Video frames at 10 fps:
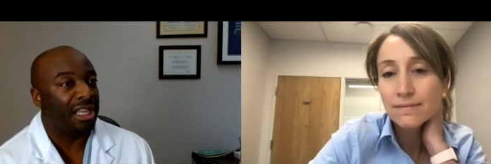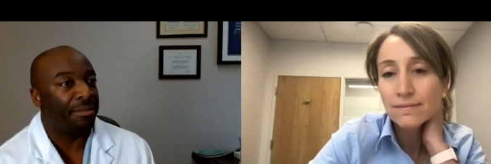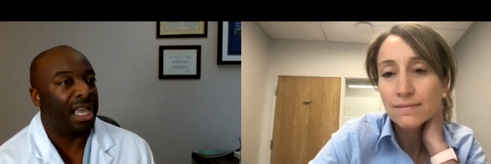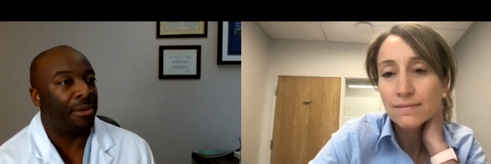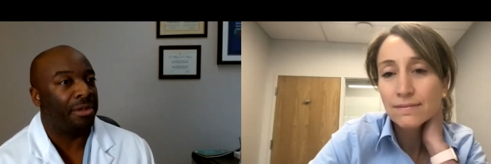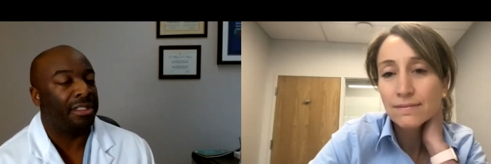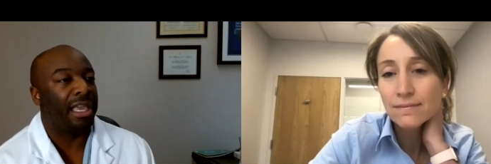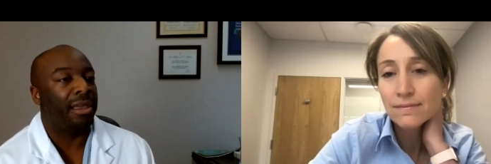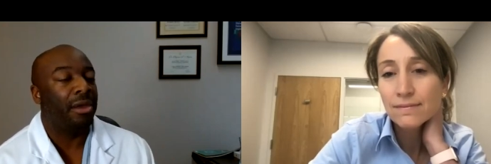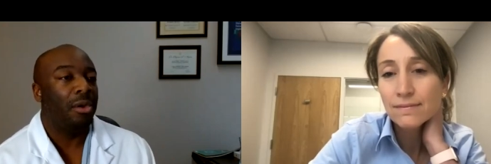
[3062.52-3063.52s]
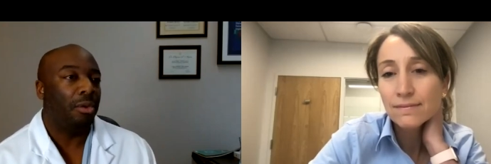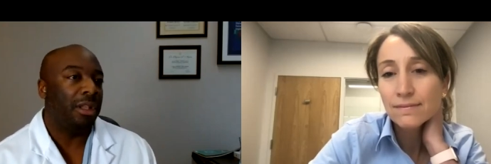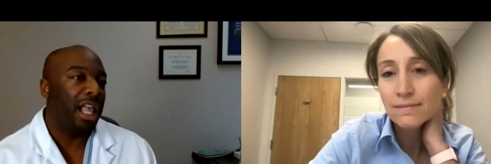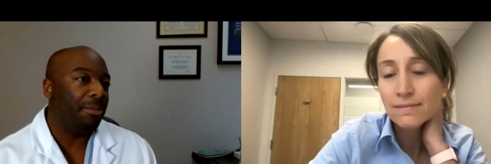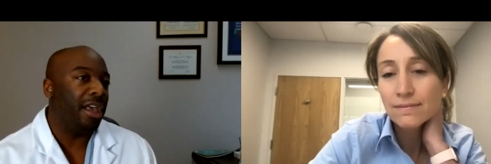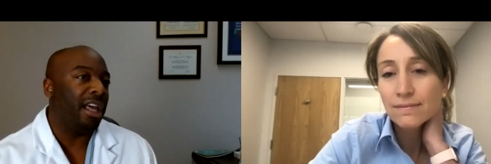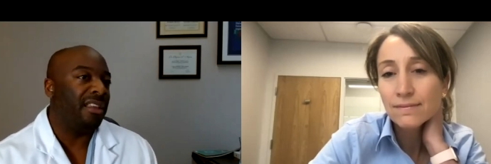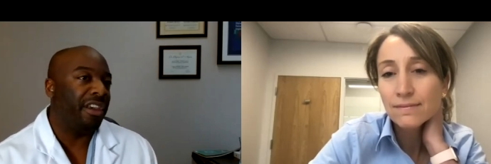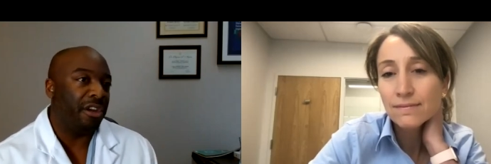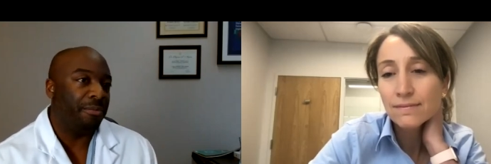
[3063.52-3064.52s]
Speaker 1: something I would say will help you
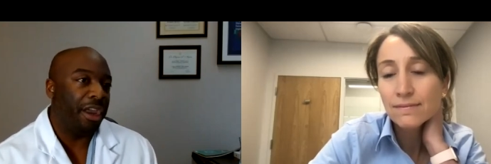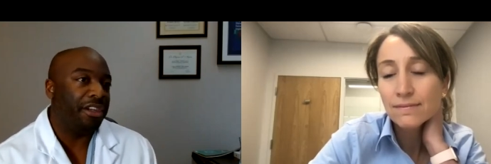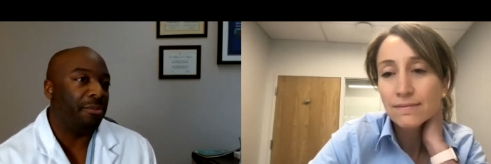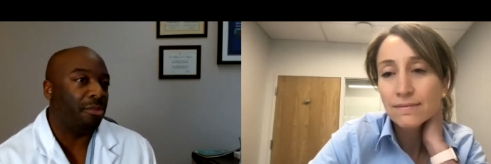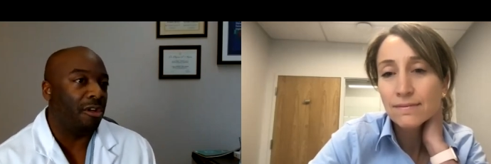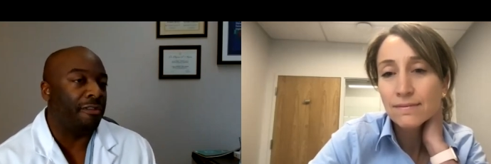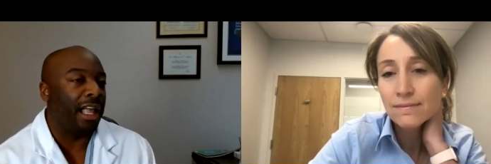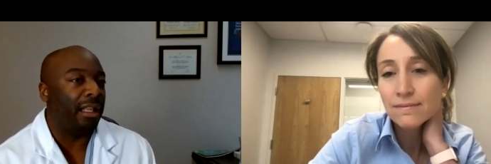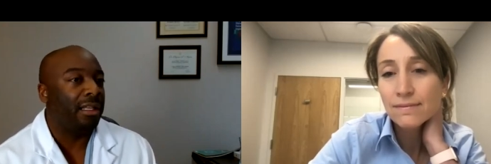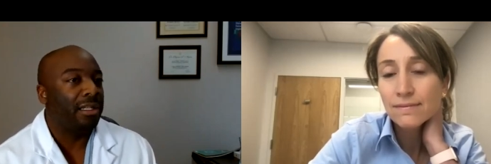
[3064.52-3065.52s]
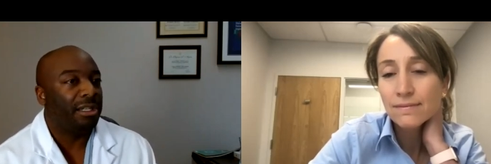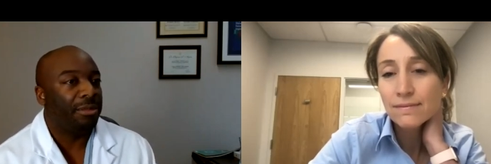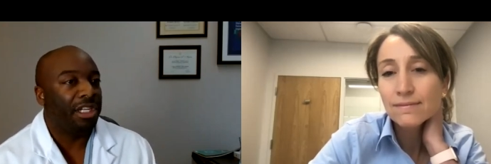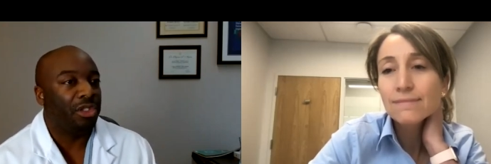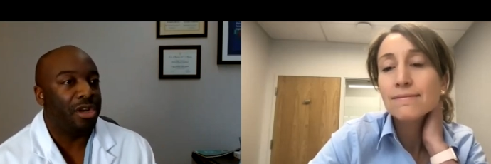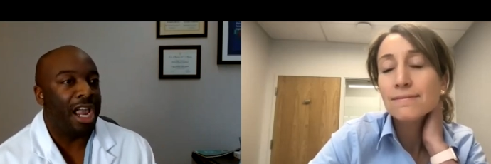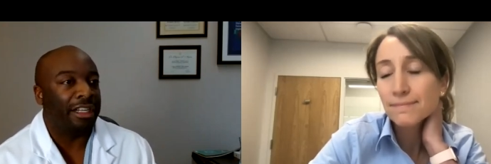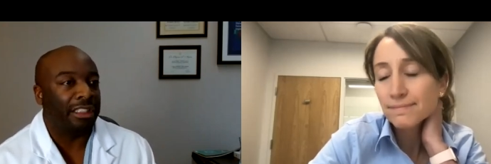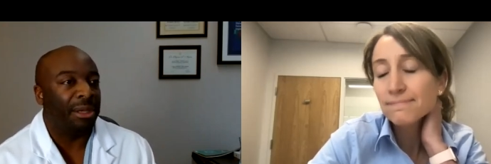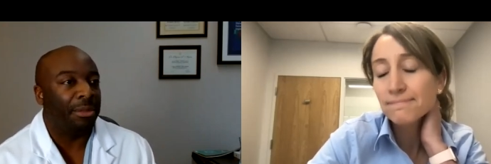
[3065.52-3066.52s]
elevate your patient profile to being mm-hmm. true
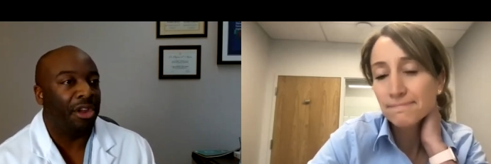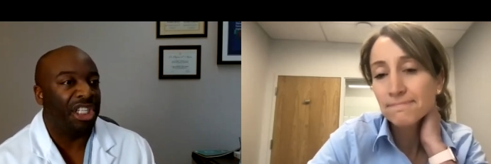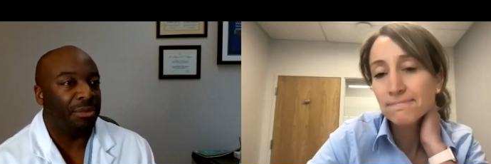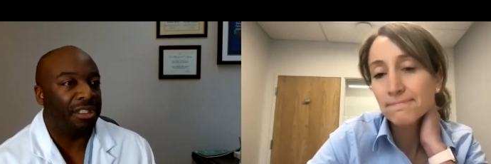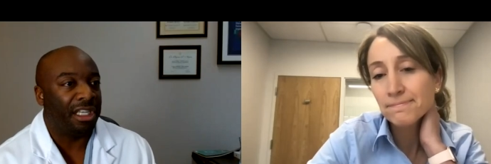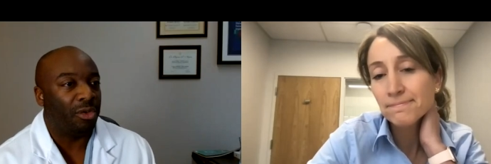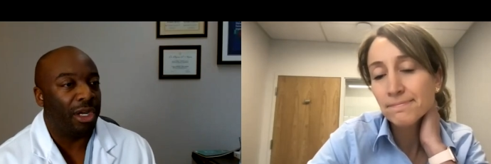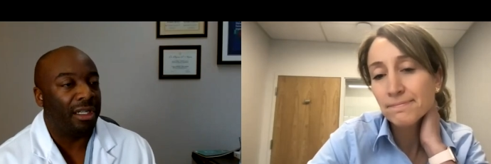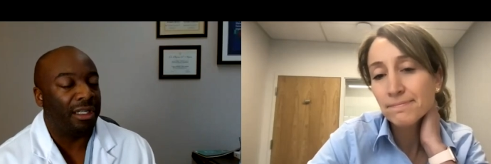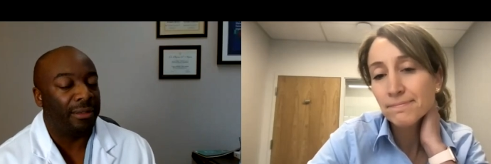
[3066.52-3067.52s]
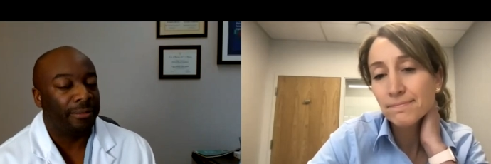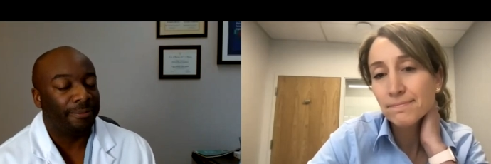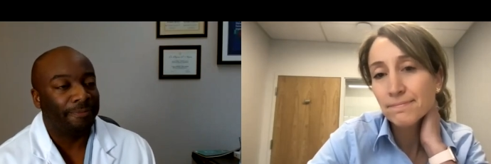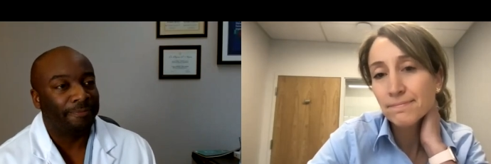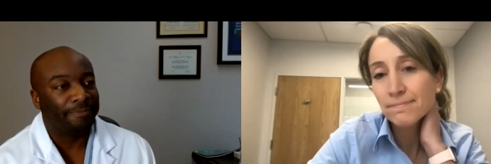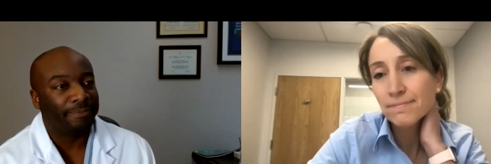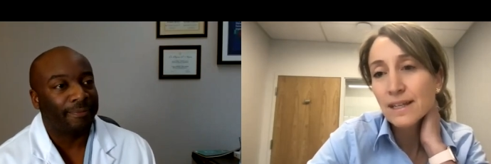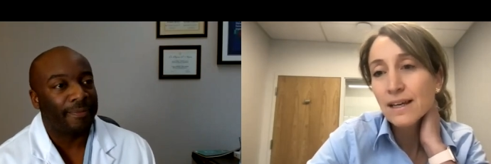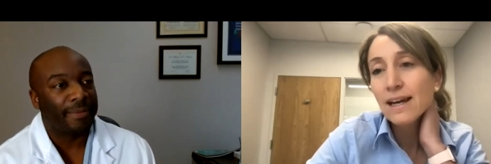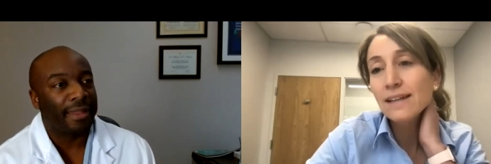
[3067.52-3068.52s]
actually somebody you should be seeing quickly.
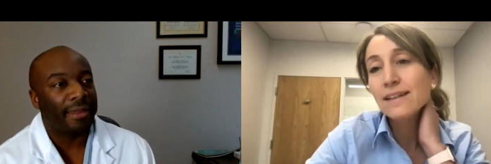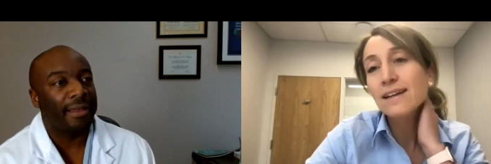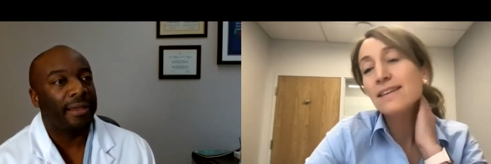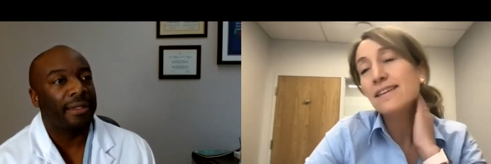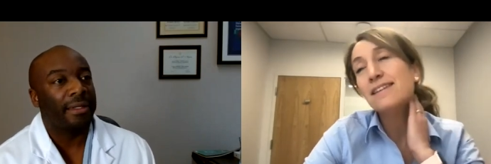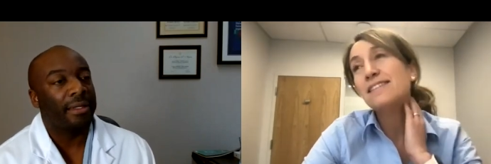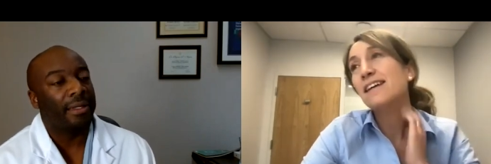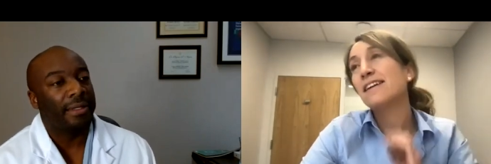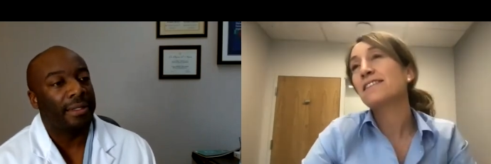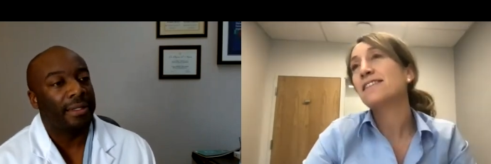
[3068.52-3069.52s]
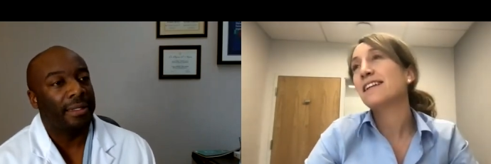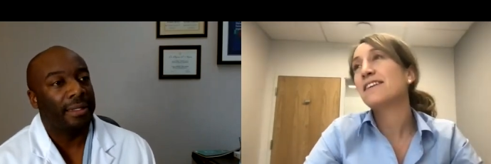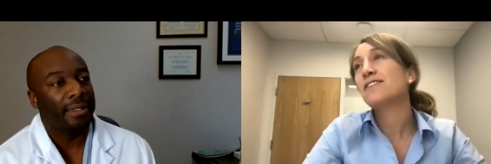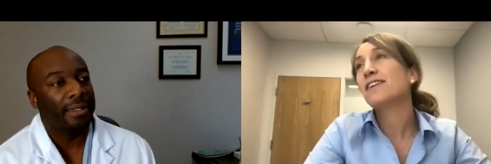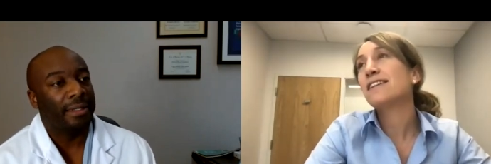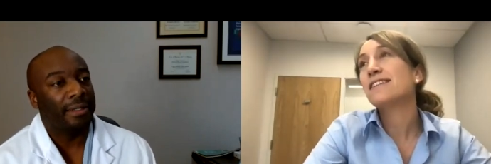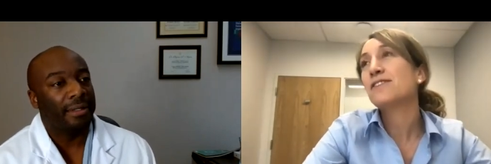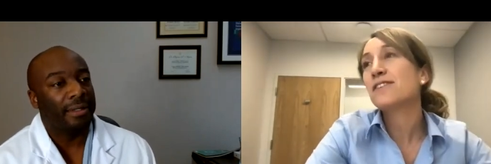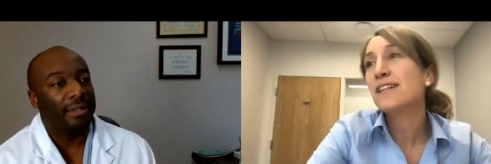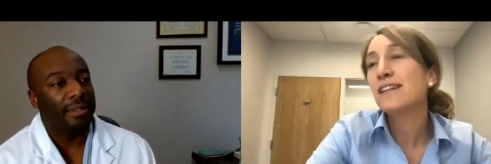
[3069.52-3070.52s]
Speaker 2: And that, I think that's an excellent answer, and it's
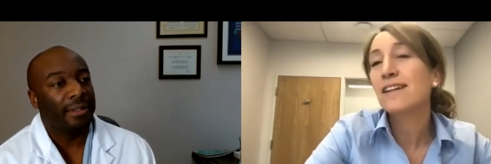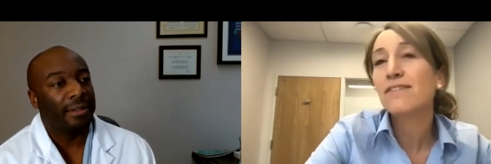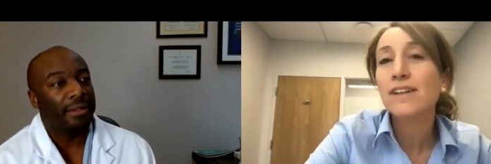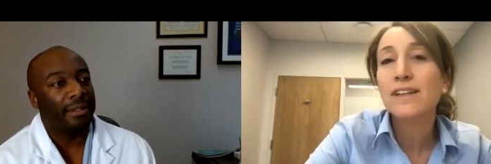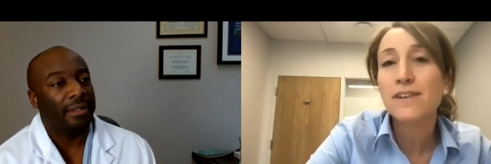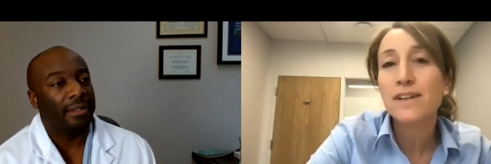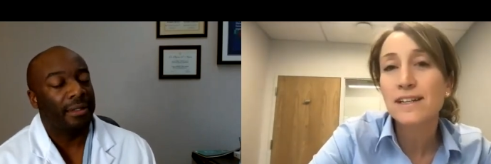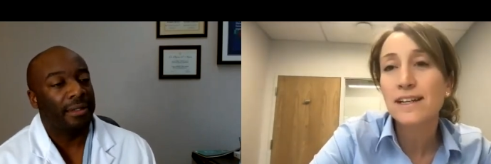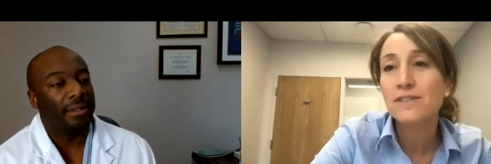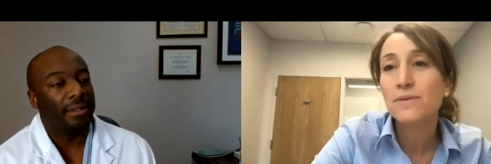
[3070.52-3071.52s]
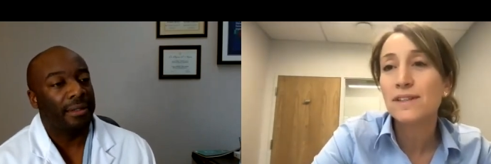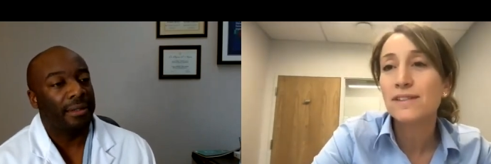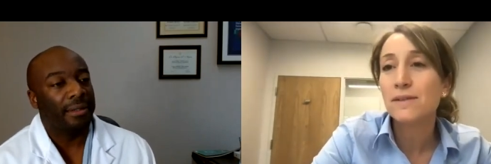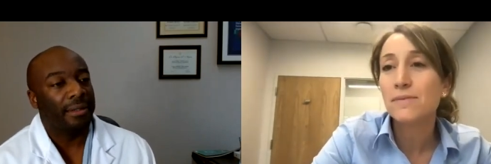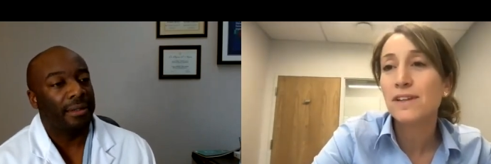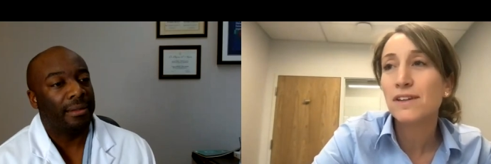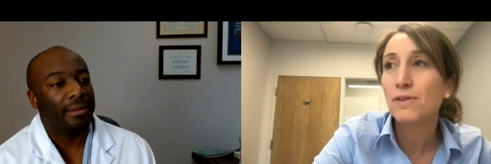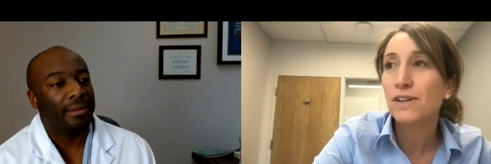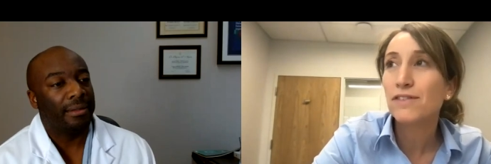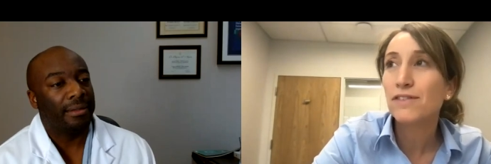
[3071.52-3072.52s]
interesting. It really resonates with some of the.
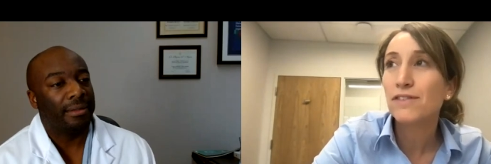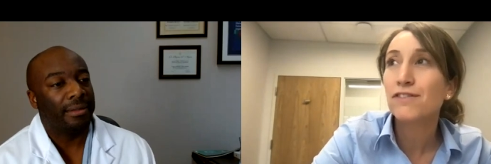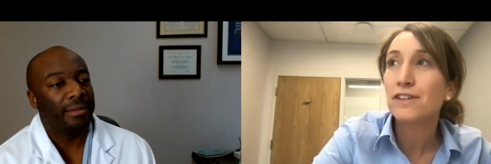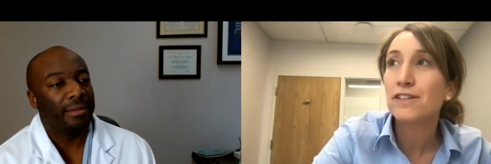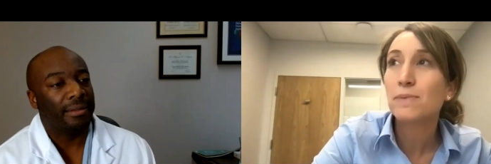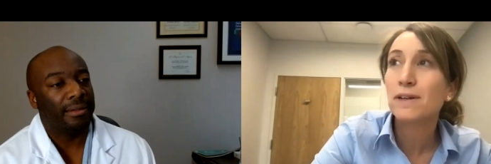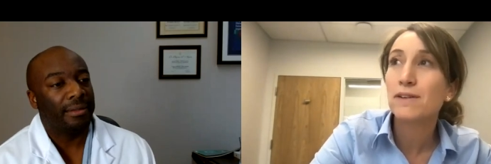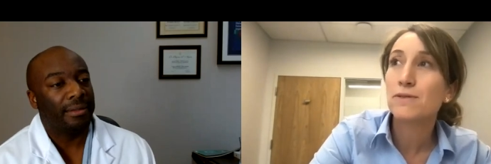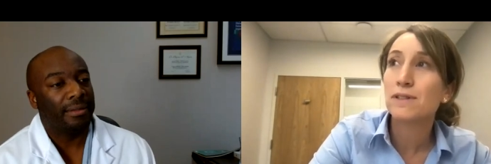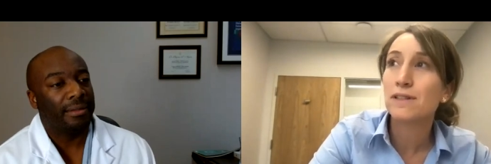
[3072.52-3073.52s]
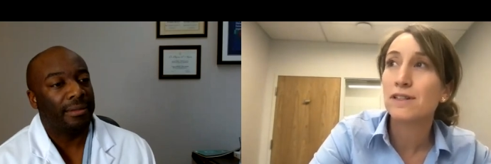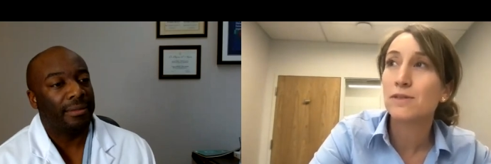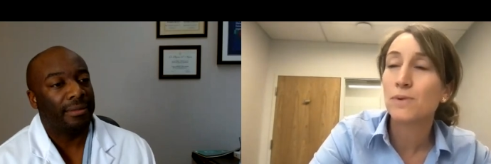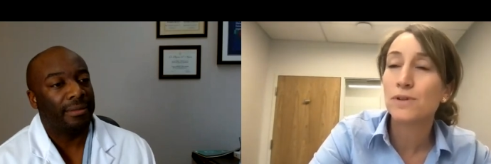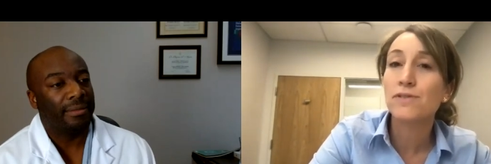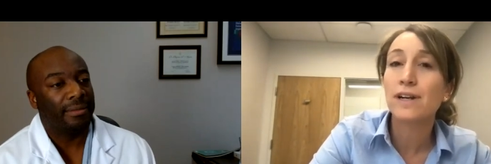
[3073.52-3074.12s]
One of our first speakers was a sports